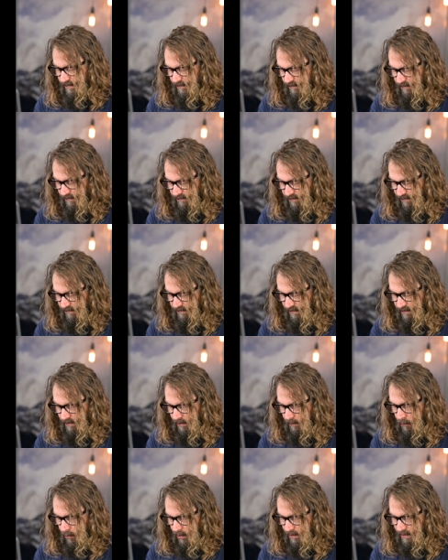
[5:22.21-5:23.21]
This is just a
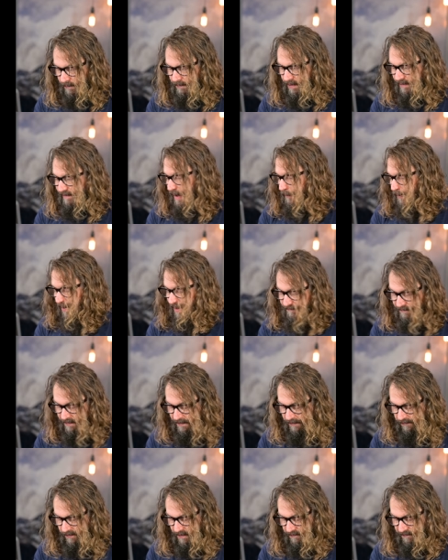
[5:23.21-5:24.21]
little more limited that way, even
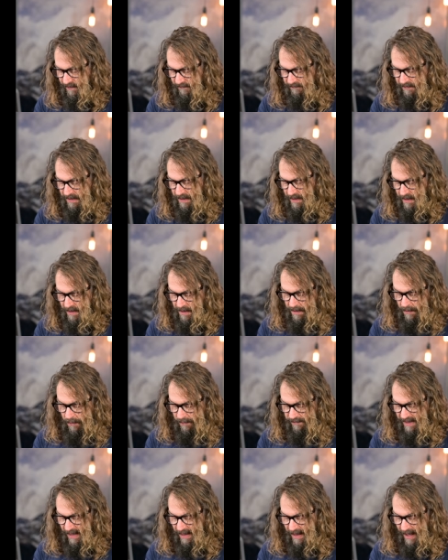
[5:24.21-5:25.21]
the Z fifty.
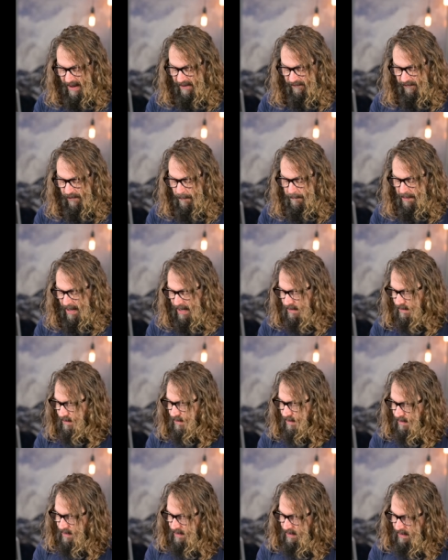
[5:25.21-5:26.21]
With that I S O button,
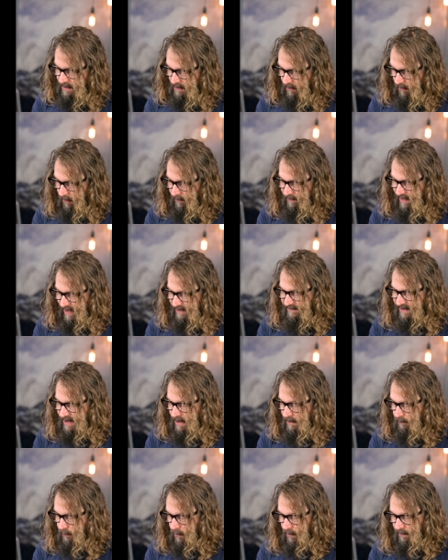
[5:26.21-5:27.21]
you hold that
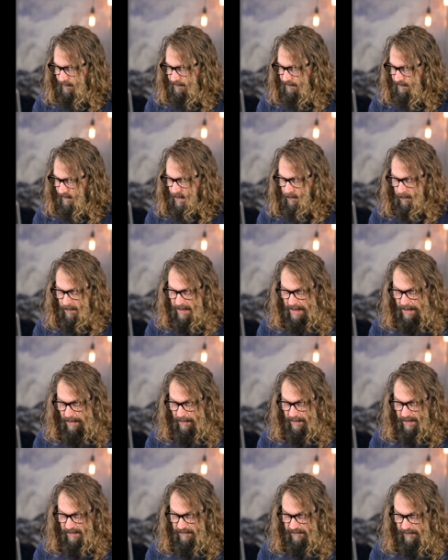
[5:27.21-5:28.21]
down, roll the front
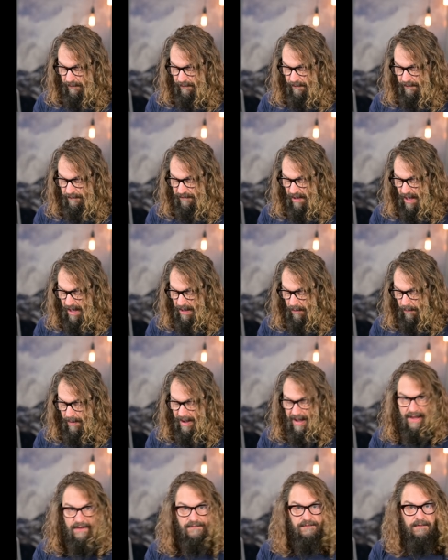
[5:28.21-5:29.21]
wheel, and it turns auto
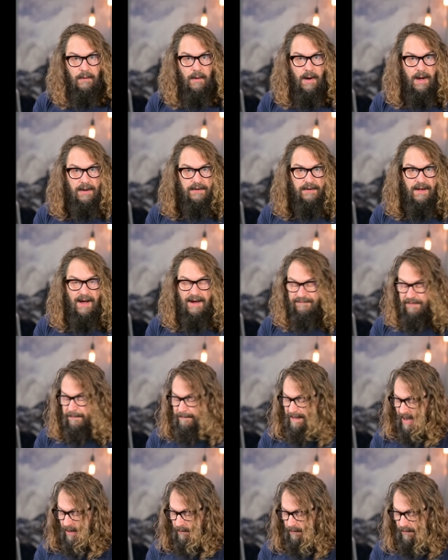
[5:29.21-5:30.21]
I S O on and off. The
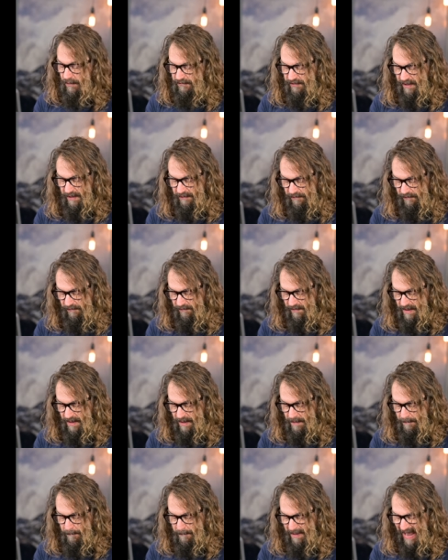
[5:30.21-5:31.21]
back wheel changes
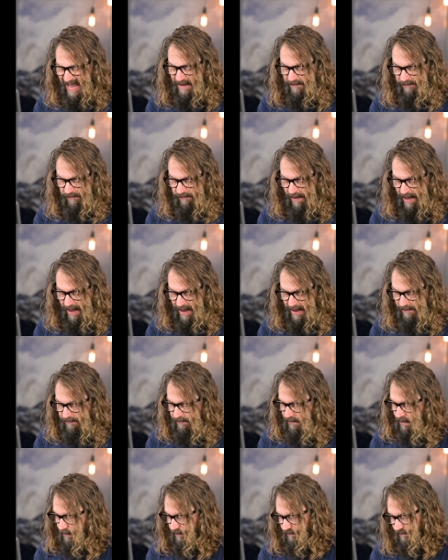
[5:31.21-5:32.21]
the base I
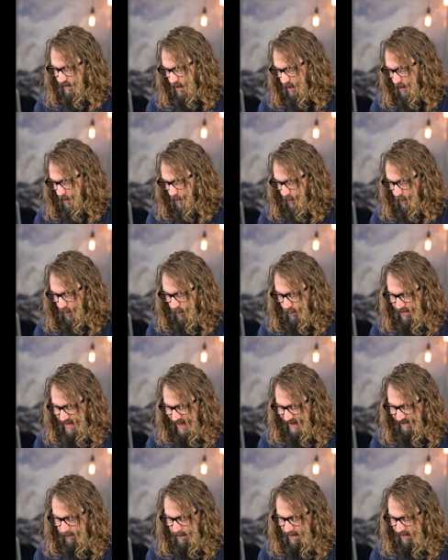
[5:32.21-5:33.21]
S O. So
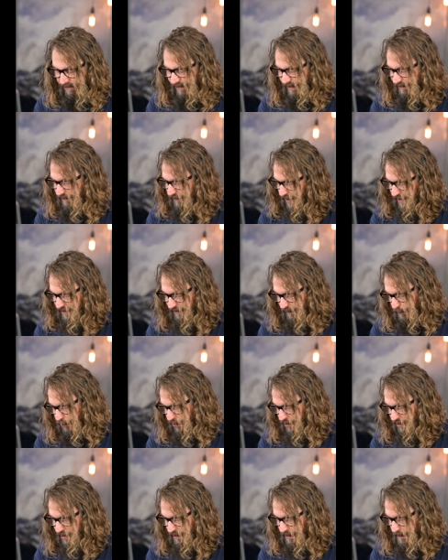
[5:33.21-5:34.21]
that's missing, so I just
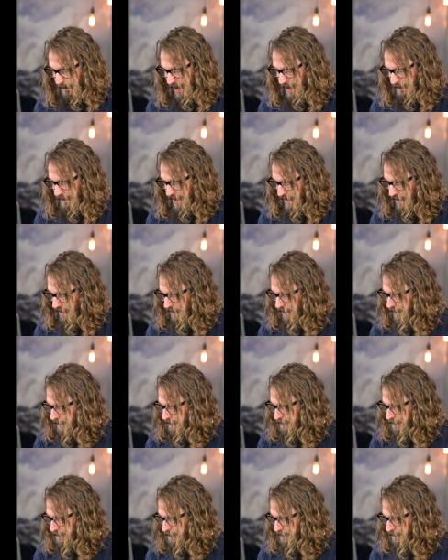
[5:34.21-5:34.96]
put it in the My menu.